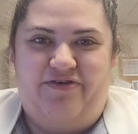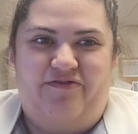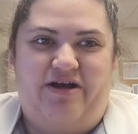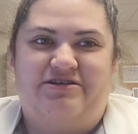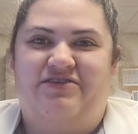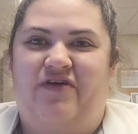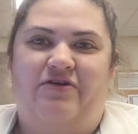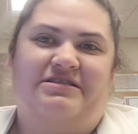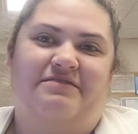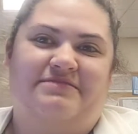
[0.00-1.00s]
the virus. The
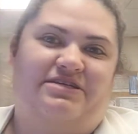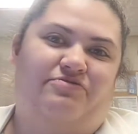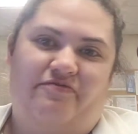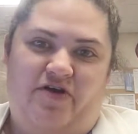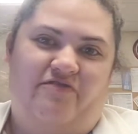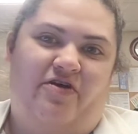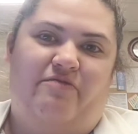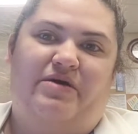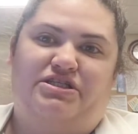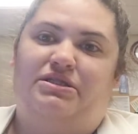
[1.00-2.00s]
virus comes into it very, very
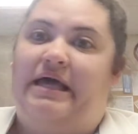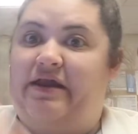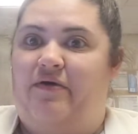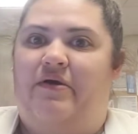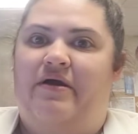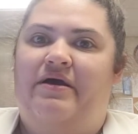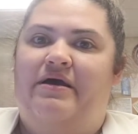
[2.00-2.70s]
much later